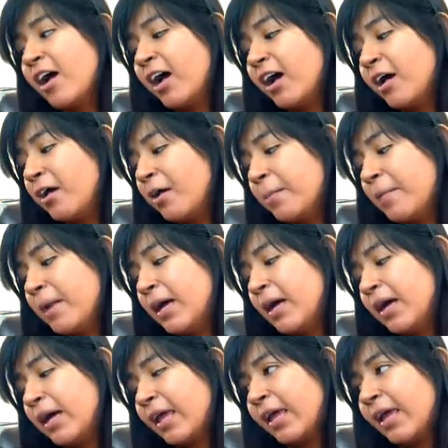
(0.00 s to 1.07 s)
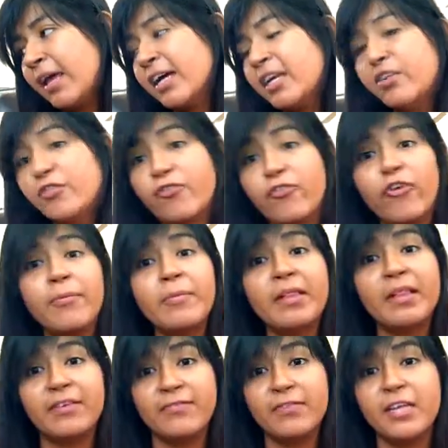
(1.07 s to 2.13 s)
Um, and
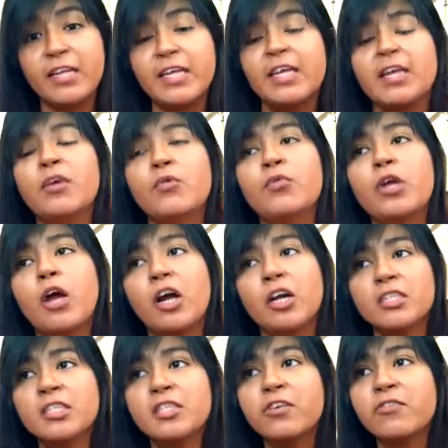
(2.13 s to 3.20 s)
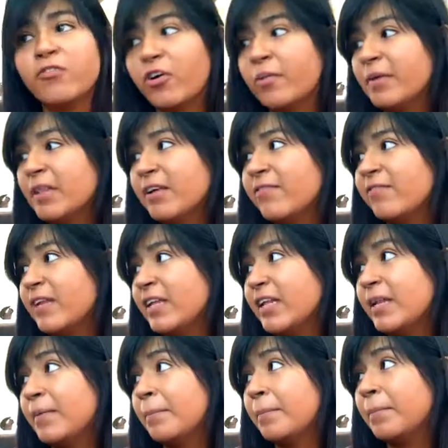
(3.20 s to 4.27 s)
formula feeding. We are still formula
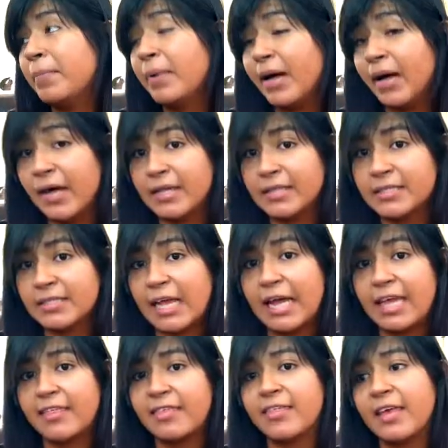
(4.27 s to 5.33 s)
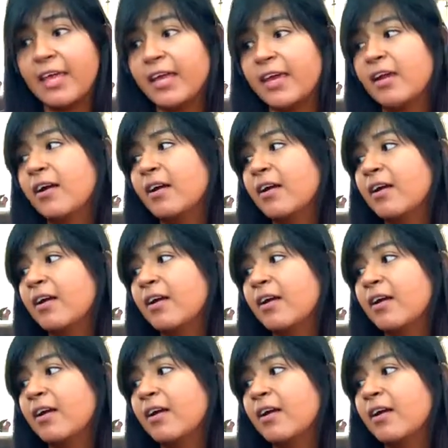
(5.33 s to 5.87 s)
feeding, but I think